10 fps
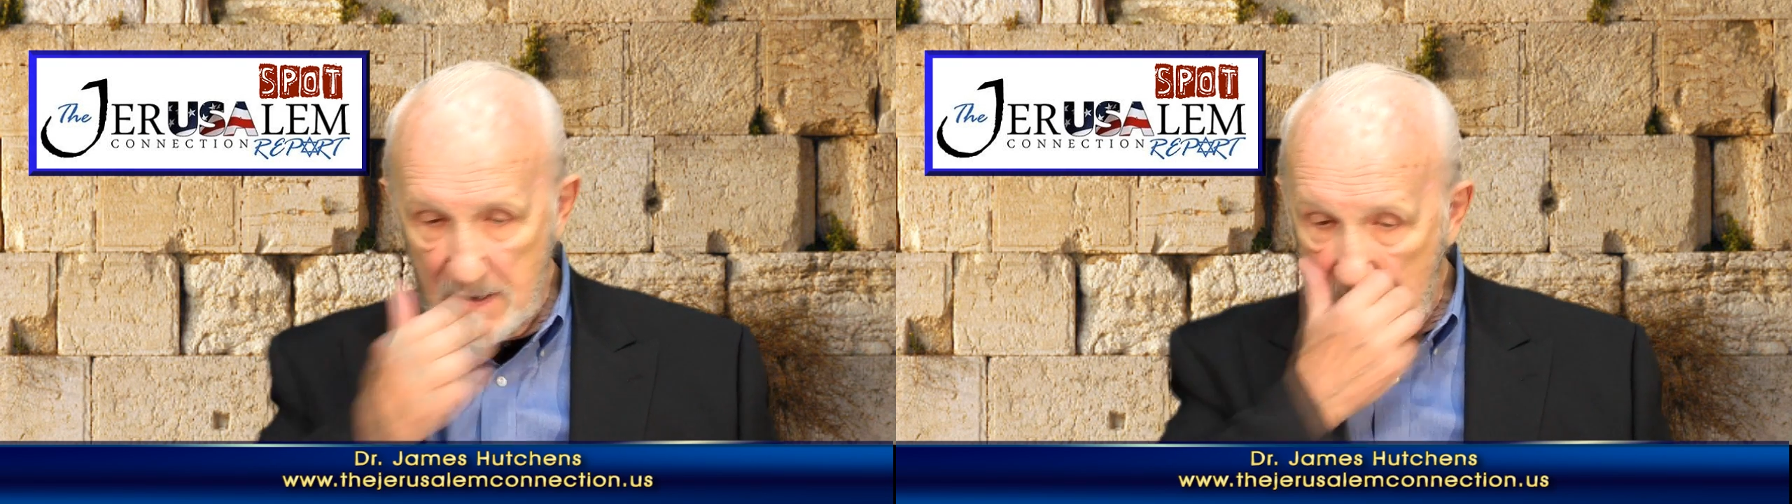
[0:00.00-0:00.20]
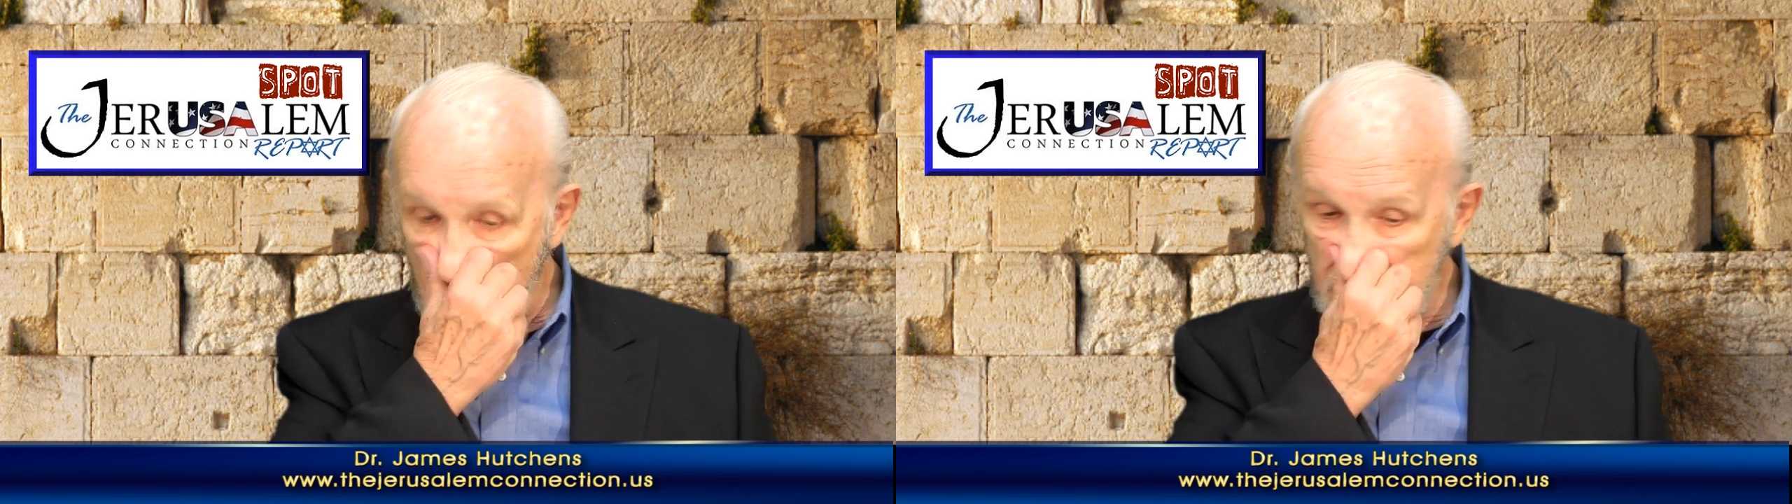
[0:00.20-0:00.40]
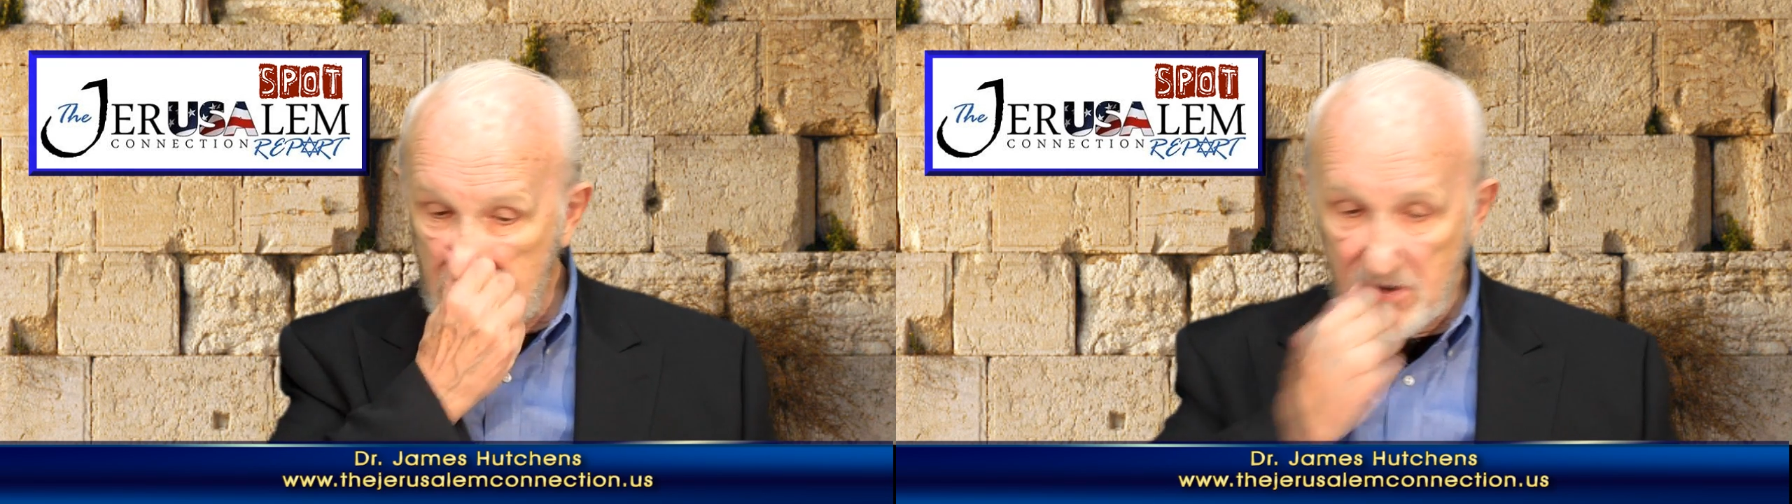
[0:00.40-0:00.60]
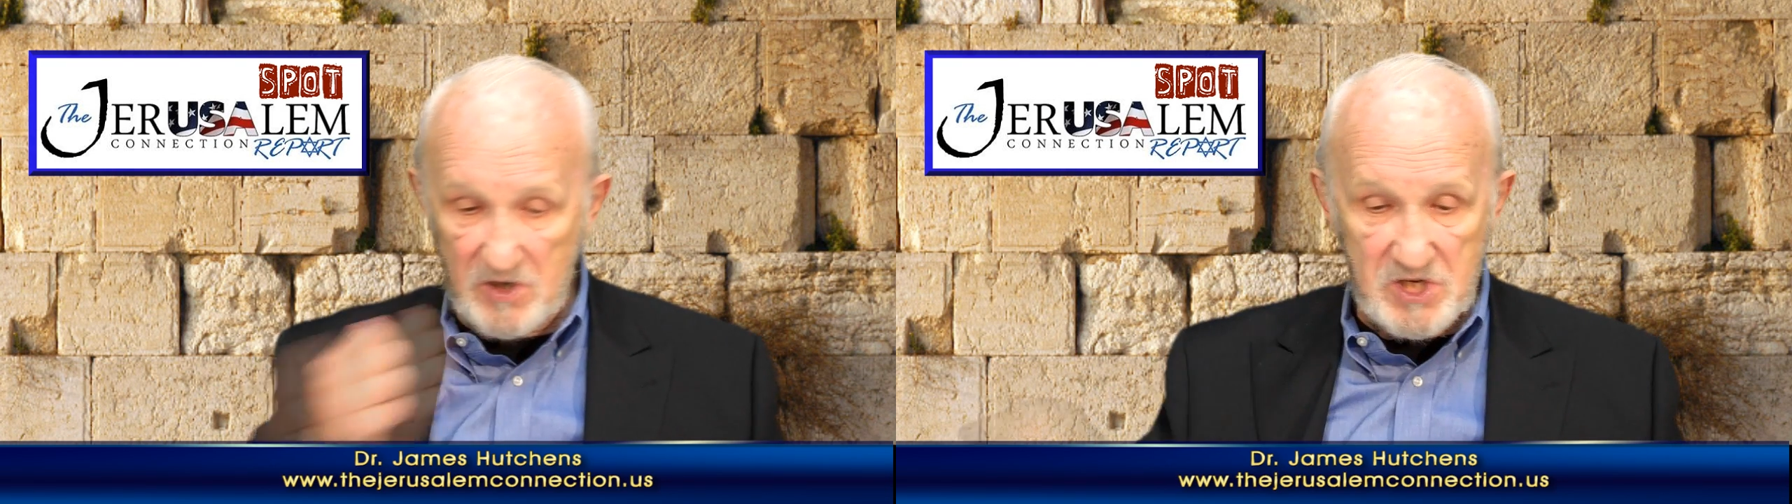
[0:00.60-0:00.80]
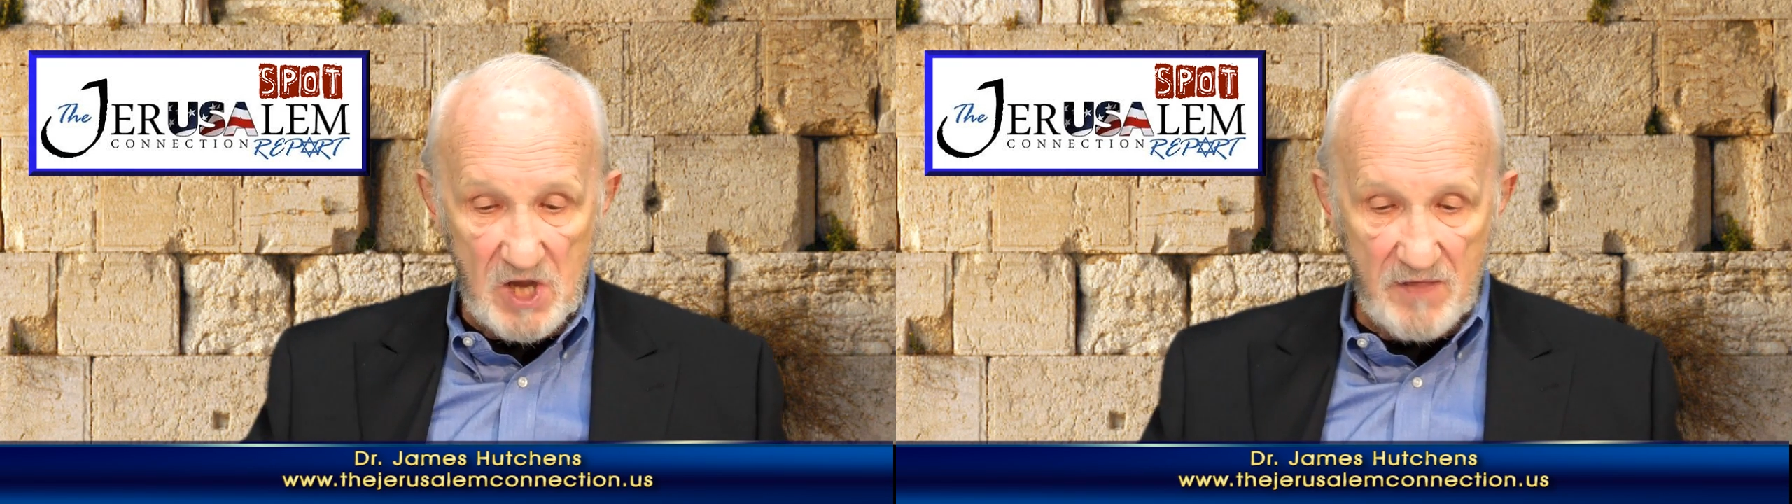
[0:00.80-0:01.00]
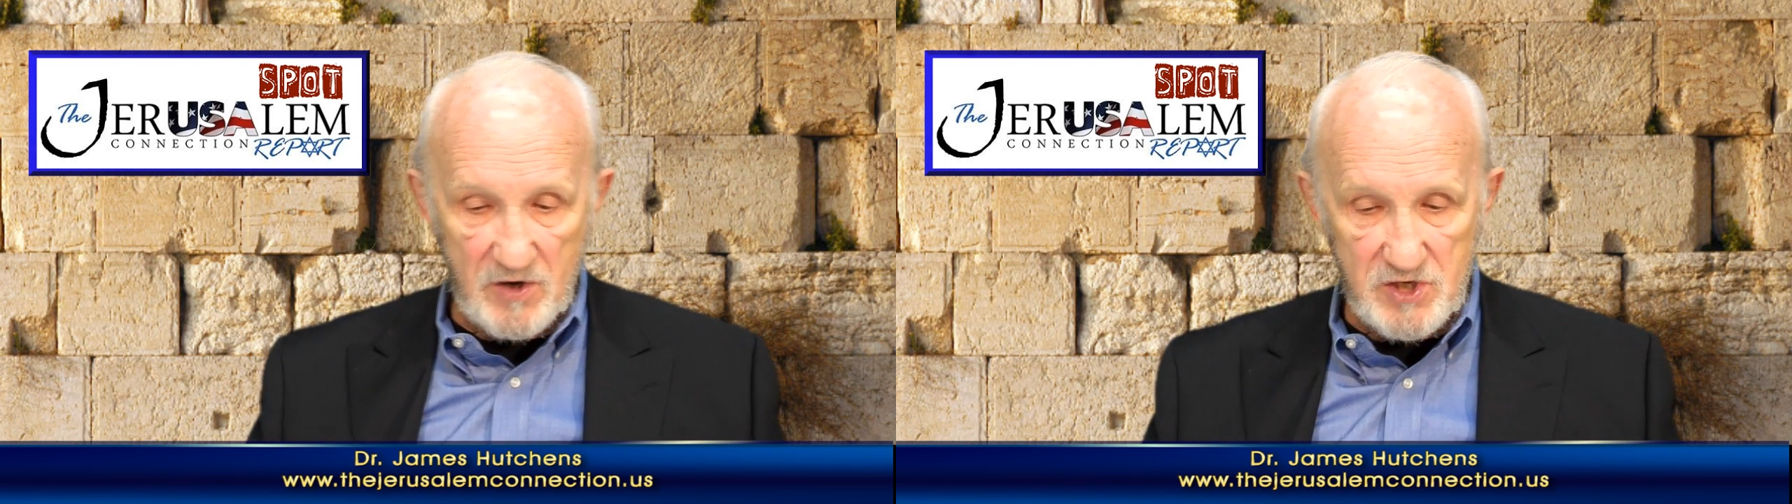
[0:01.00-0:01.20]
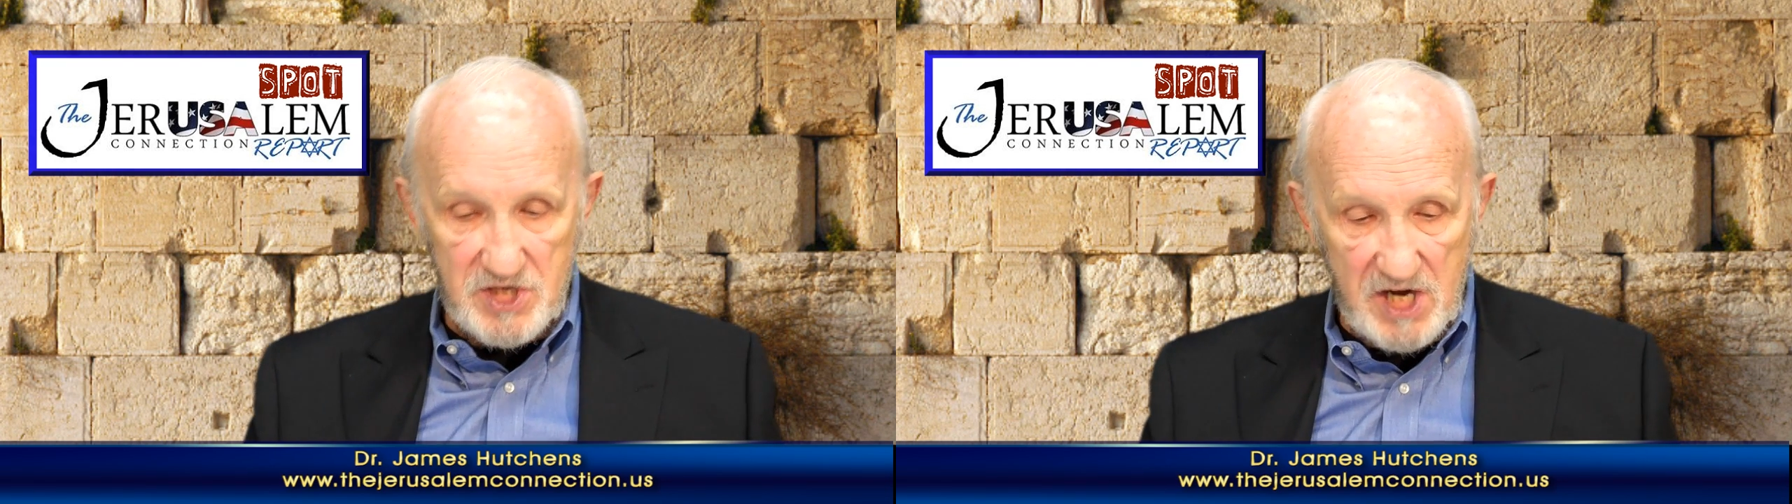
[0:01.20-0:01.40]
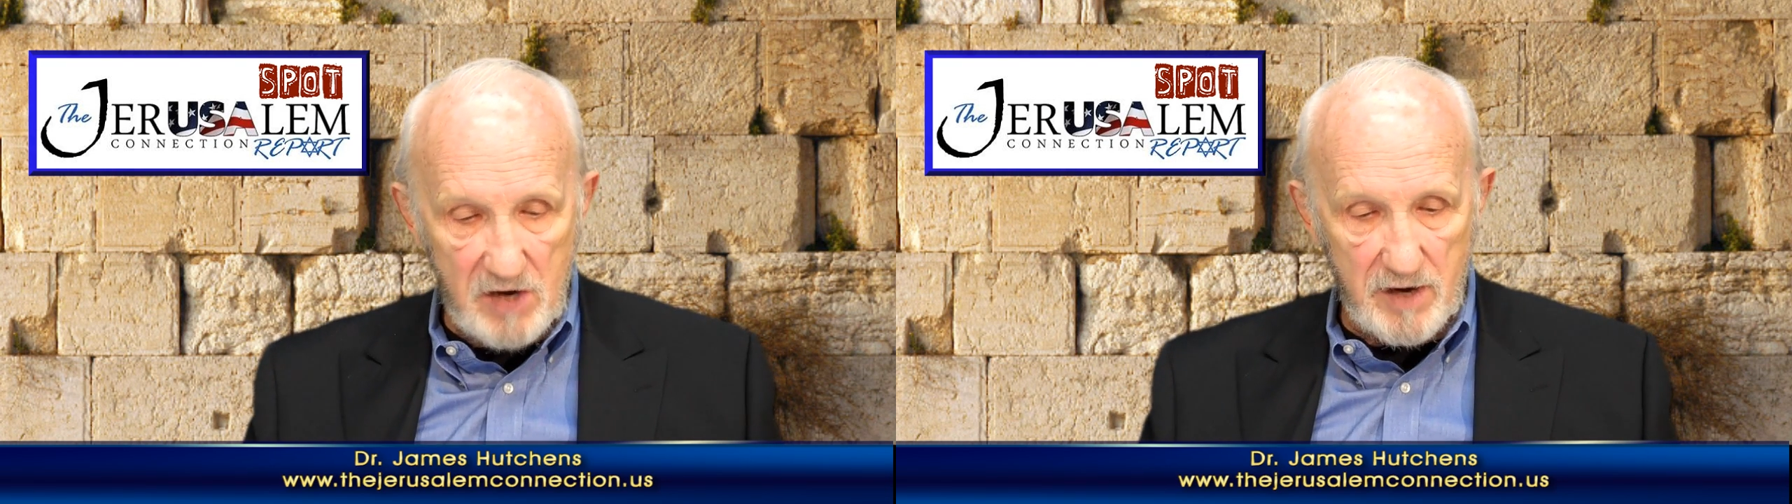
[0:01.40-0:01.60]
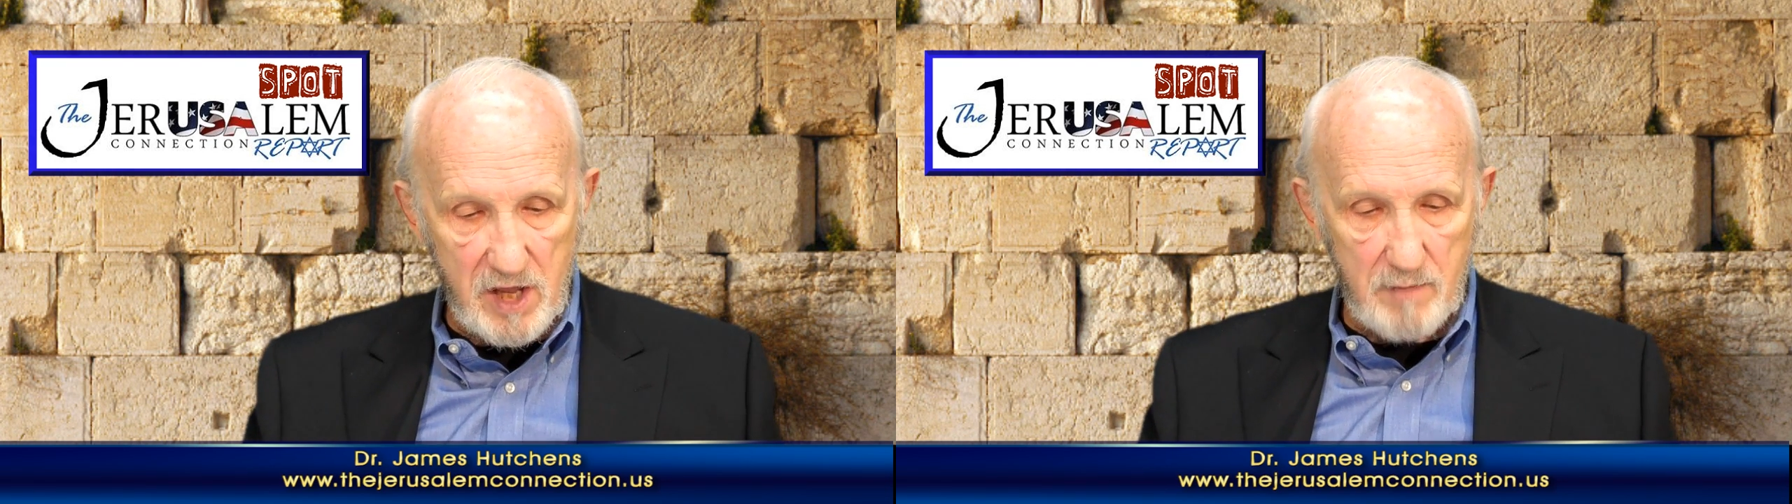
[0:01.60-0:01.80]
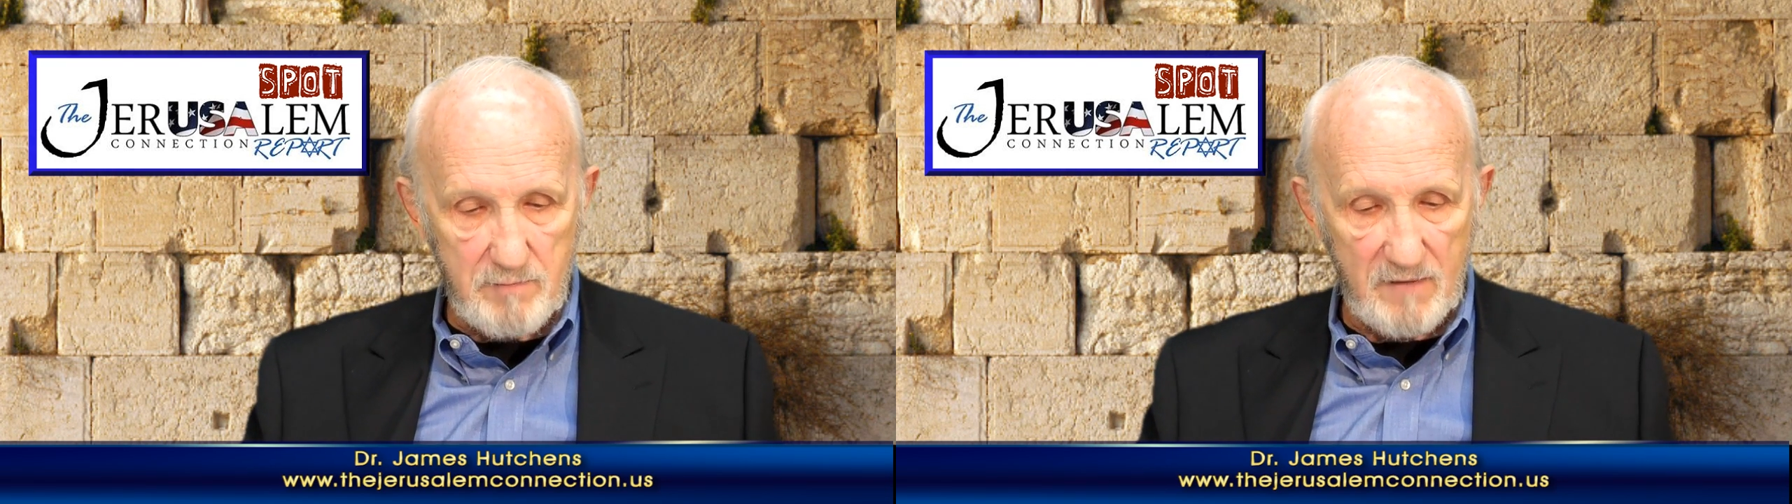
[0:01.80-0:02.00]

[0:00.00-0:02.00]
It was either southern Syria